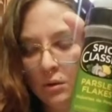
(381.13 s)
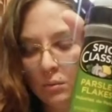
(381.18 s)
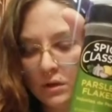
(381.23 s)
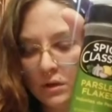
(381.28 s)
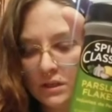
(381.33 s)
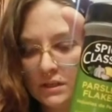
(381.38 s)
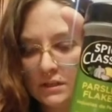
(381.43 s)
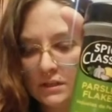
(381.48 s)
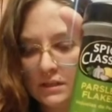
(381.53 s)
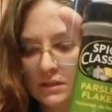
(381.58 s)

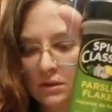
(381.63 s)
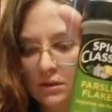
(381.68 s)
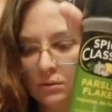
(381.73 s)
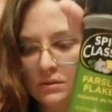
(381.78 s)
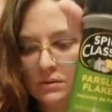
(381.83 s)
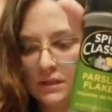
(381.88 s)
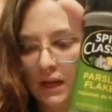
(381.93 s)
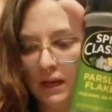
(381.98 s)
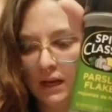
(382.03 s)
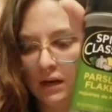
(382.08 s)
which is
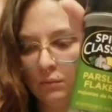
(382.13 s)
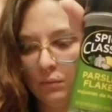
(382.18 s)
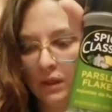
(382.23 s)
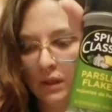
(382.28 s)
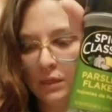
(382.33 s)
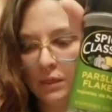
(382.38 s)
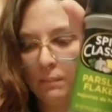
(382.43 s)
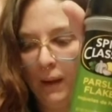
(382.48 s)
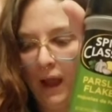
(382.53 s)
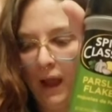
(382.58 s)
associated
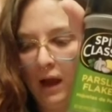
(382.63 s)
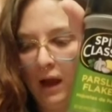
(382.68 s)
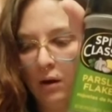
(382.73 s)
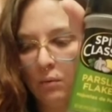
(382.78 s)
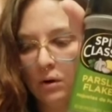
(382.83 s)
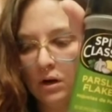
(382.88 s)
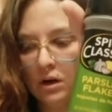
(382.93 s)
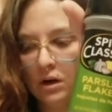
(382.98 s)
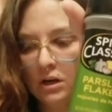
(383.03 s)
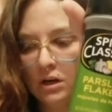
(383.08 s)
with
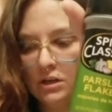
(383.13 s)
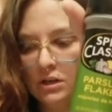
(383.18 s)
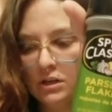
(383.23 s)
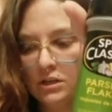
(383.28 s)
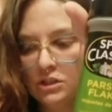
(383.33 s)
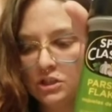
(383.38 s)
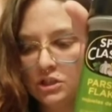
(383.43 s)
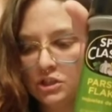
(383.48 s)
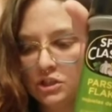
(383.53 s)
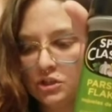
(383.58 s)
power,
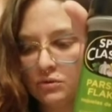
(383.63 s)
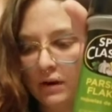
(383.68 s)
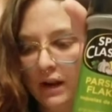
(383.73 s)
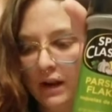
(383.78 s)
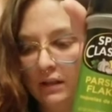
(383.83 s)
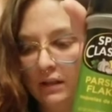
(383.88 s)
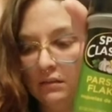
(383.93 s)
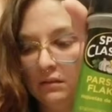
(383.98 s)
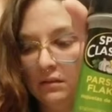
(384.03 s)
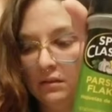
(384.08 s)

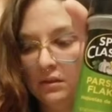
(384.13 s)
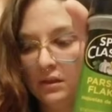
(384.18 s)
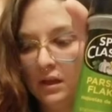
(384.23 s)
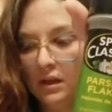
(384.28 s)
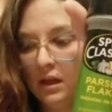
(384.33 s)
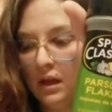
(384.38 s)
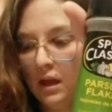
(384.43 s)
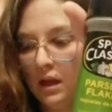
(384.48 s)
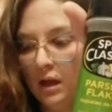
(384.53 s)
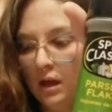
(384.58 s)
strength,
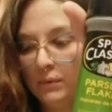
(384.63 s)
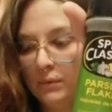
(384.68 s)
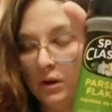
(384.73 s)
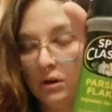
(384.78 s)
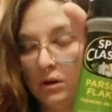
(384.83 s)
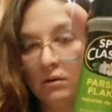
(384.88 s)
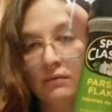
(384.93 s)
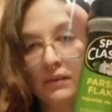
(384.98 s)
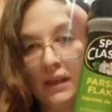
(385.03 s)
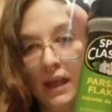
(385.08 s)

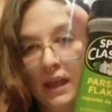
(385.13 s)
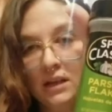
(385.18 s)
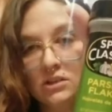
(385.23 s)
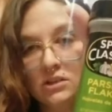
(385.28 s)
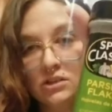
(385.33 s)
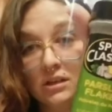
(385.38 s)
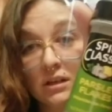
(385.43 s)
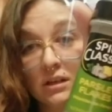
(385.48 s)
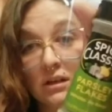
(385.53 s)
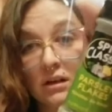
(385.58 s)

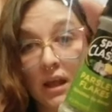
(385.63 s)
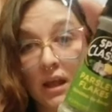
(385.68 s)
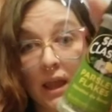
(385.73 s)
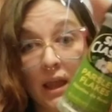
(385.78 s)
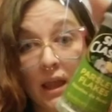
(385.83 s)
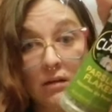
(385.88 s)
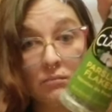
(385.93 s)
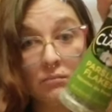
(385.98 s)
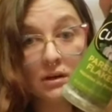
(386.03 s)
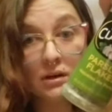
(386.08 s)
purification,
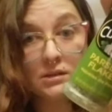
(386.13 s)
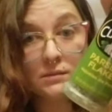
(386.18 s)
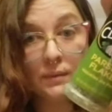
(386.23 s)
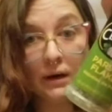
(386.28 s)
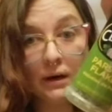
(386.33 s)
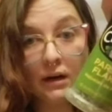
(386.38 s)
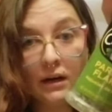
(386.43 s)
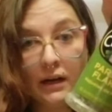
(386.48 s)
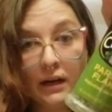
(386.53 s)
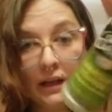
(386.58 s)
and
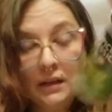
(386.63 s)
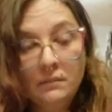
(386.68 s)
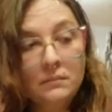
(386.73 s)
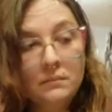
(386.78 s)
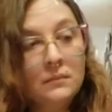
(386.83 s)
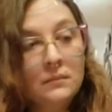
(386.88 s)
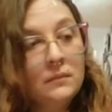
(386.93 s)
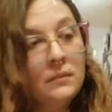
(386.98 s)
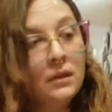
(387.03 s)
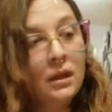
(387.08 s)
prosperity.
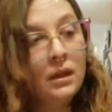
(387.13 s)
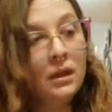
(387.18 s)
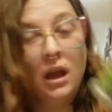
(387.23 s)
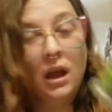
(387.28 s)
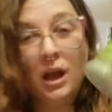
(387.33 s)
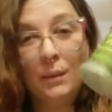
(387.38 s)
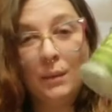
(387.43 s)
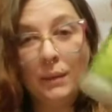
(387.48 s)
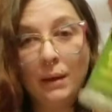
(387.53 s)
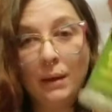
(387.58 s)

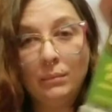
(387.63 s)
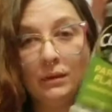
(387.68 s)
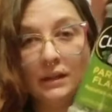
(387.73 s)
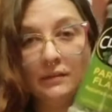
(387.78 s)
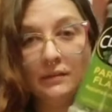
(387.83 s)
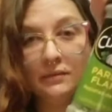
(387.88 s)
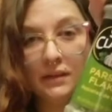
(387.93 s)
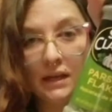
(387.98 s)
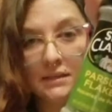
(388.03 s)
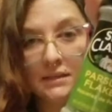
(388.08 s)
I
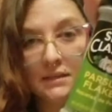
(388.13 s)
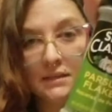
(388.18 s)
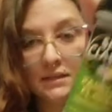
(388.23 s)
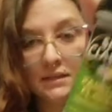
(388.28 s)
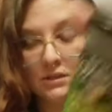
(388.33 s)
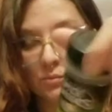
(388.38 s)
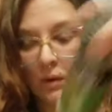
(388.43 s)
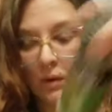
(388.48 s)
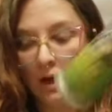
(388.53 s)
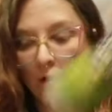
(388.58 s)
believe lust
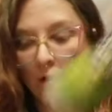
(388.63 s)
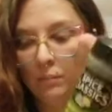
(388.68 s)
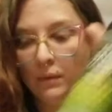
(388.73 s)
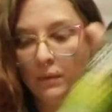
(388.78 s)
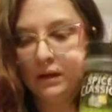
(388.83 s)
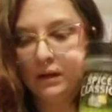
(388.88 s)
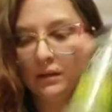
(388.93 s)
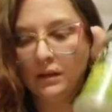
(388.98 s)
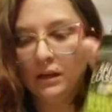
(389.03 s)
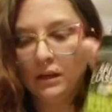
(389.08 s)
as well,
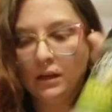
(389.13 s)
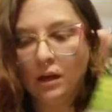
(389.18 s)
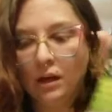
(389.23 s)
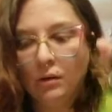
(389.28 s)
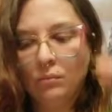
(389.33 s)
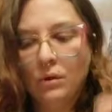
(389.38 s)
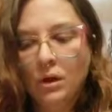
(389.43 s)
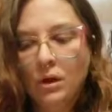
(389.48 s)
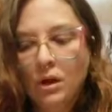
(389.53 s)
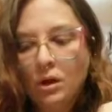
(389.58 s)
but you
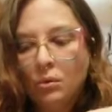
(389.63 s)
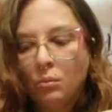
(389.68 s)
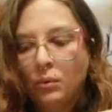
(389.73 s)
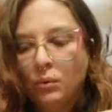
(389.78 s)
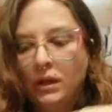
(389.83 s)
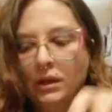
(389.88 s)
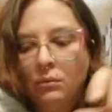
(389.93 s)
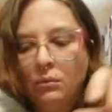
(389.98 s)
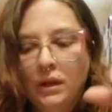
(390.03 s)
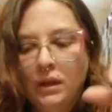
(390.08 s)
know,
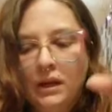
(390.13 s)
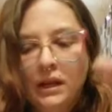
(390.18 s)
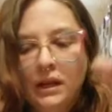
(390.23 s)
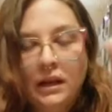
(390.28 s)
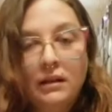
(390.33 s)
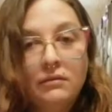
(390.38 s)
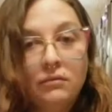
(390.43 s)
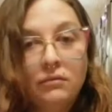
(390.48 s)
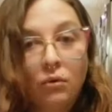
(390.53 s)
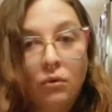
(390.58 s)
we
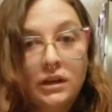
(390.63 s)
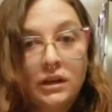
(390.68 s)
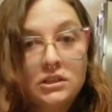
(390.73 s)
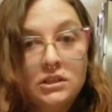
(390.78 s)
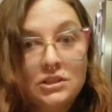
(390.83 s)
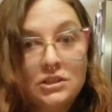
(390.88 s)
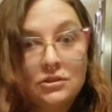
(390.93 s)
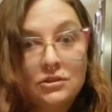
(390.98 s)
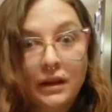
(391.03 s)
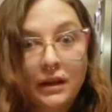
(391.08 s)
need it for
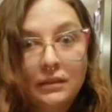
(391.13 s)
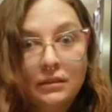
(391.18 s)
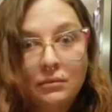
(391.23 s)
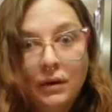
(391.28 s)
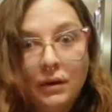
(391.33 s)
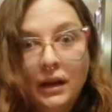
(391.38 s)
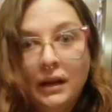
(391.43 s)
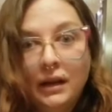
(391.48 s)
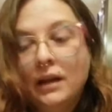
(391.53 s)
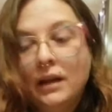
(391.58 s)
its strength
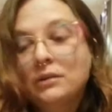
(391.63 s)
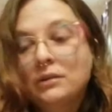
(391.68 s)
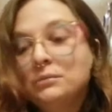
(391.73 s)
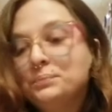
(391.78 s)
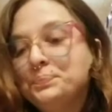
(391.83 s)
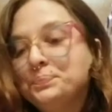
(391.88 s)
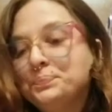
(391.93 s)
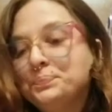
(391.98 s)
right now.